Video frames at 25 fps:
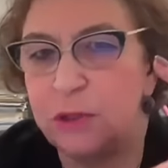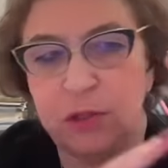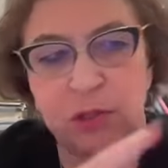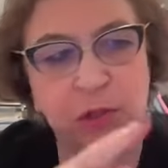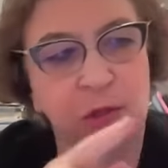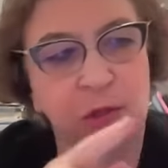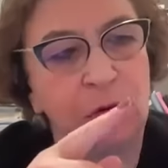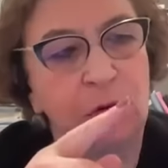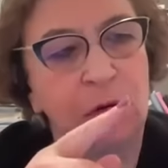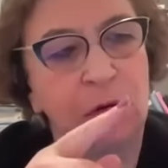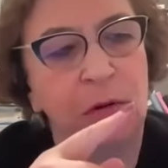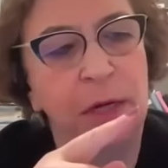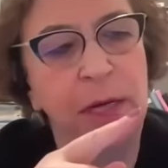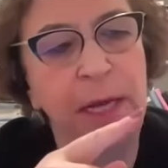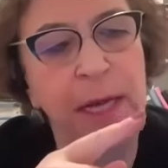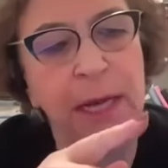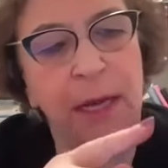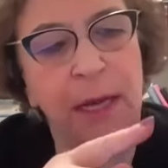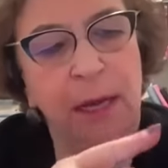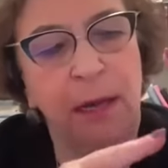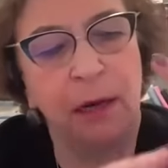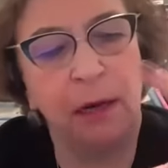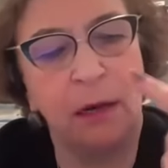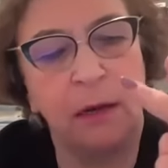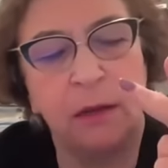So
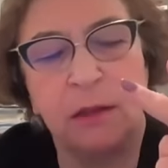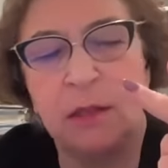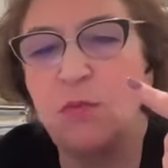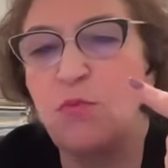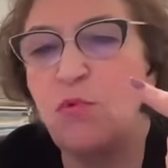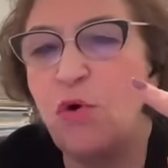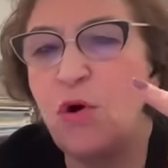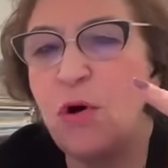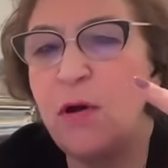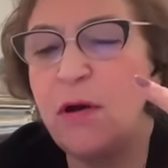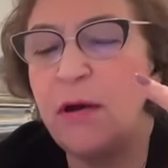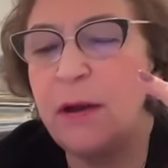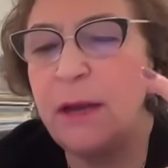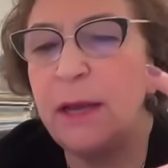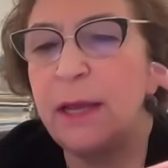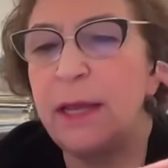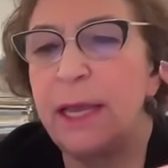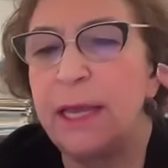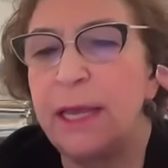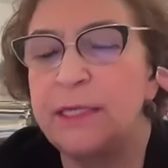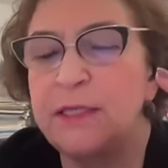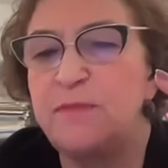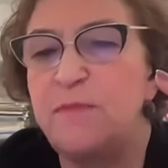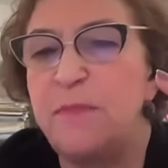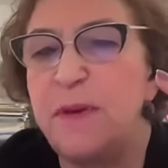uh, the war
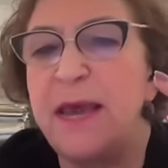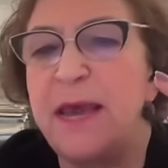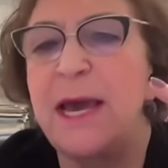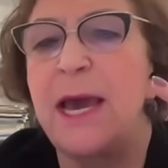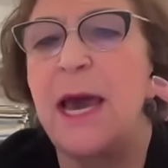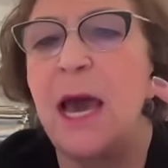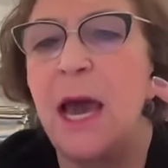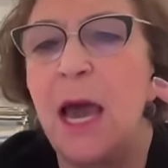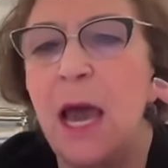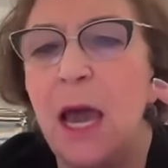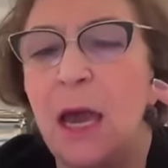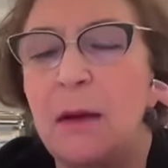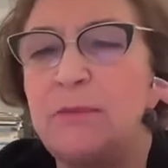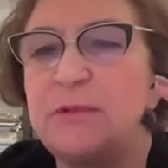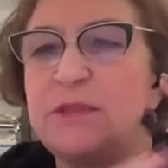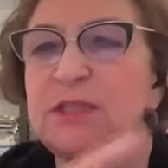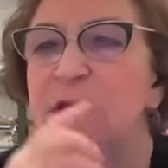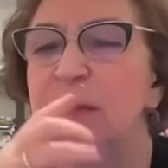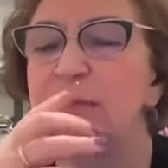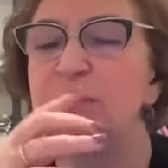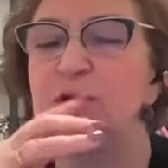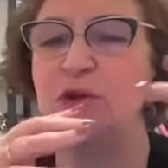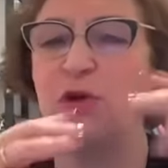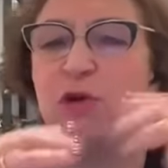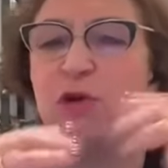has become
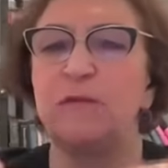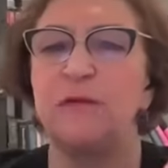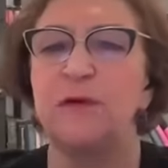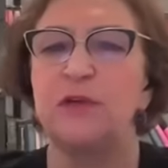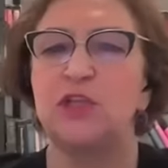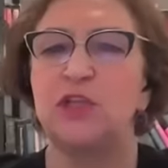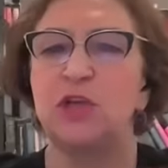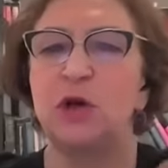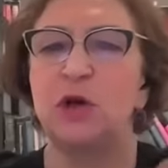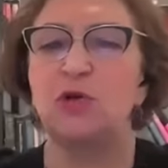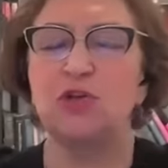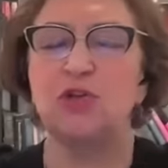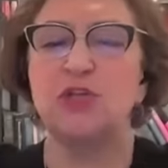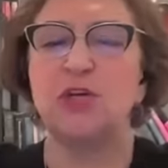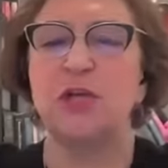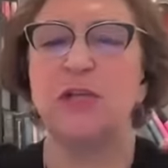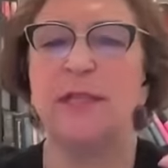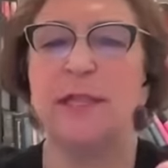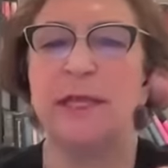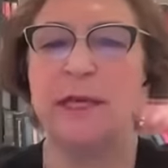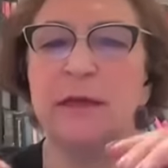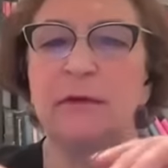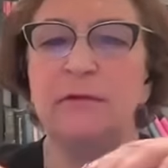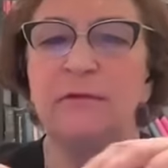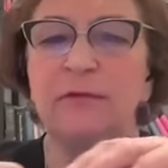some sort of a social
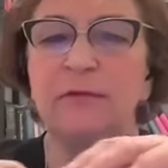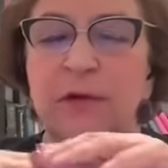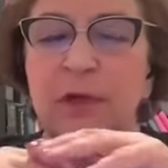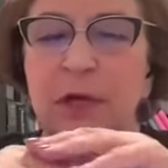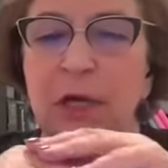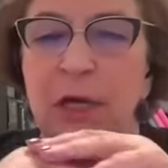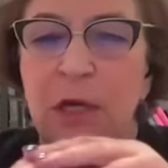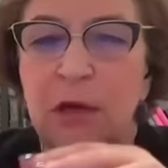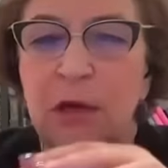lift